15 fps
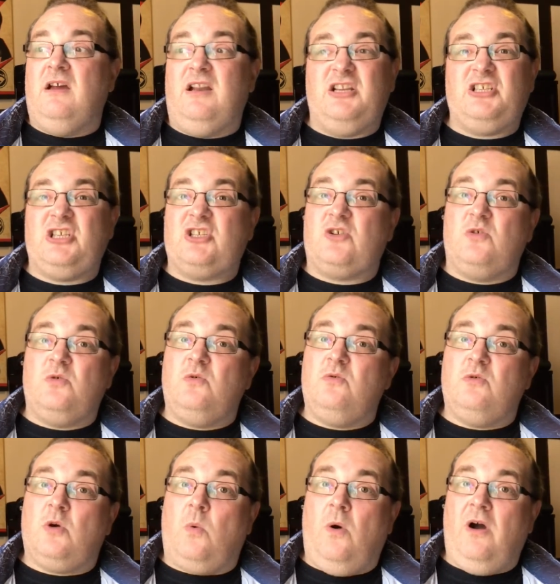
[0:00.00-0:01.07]
it's just gone all
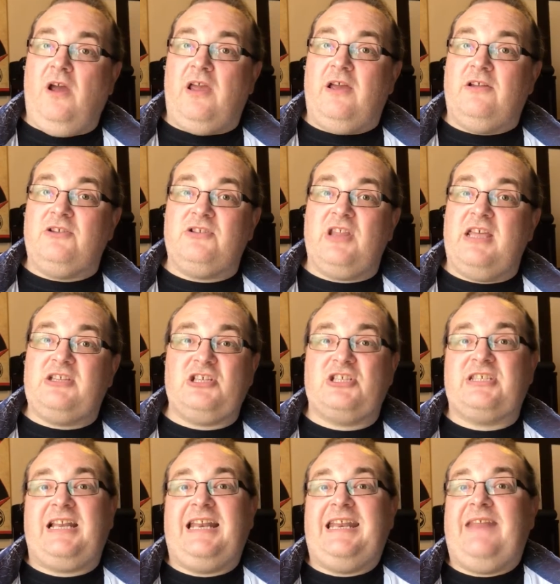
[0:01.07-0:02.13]
quiet, and they're just
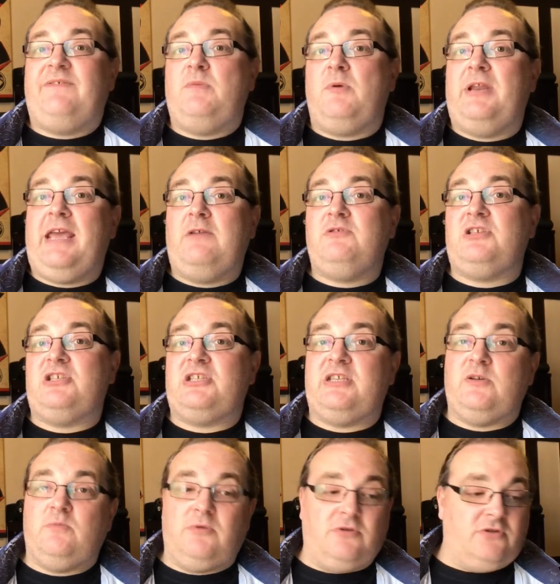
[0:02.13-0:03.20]
selling everybody else's
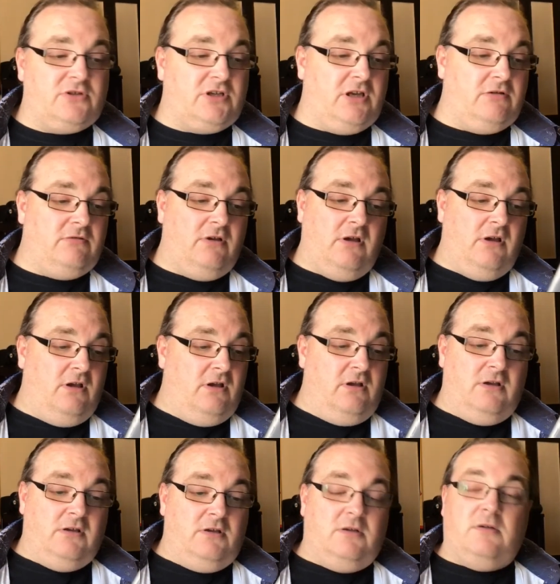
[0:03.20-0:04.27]
steelbooks. So
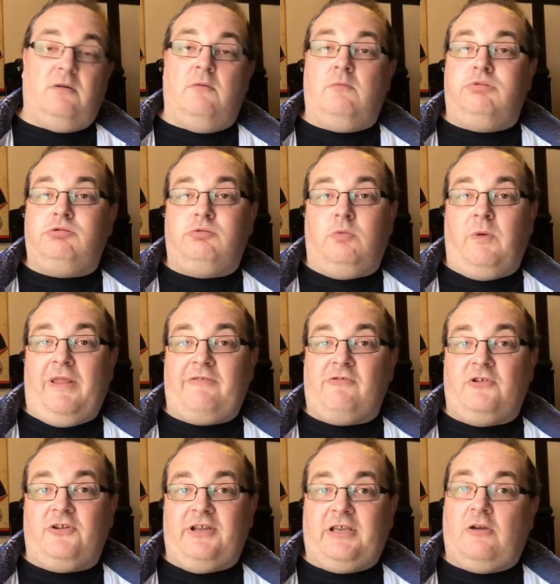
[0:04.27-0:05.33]
whether
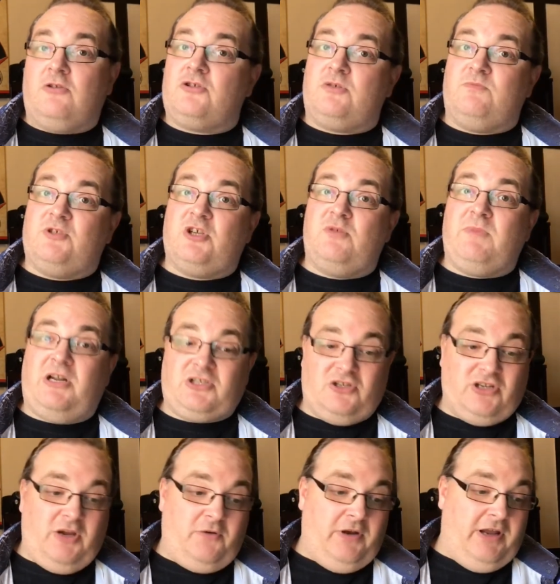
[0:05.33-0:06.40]
or not it cost them too much, I
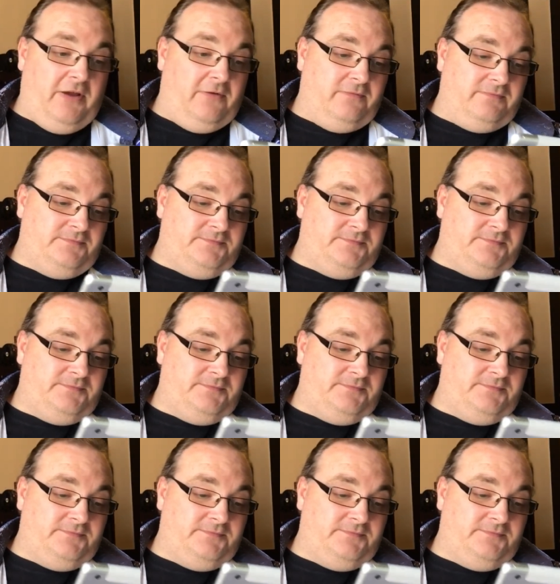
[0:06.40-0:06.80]
don't know.